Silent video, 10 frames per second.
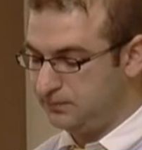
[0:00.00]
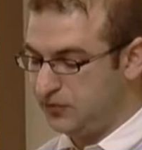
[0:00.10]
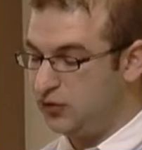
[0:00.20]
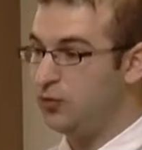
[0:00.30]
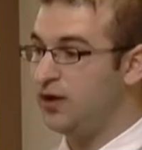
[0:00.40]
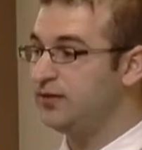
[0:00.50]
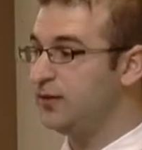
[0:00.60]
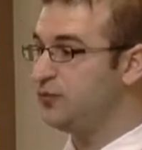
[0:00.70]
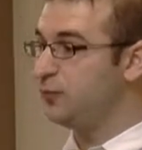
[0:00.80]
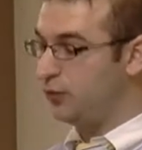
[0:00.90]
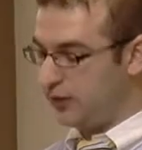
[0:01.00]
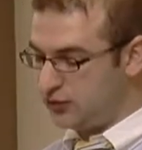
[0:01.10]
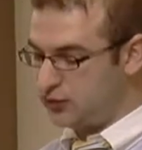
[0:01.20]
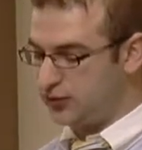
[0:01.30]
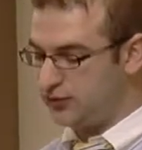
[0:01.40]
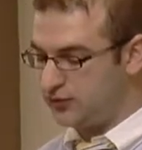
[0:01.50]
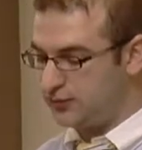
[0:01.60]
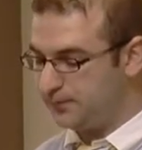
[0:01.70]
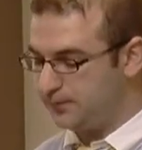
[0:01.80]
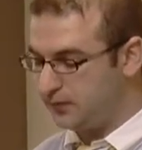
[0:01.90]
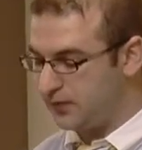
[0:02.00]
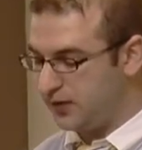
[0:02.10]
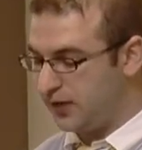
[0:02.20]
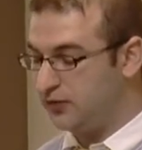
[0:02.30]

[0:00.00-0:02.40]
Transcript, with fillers: you want them to pray in church and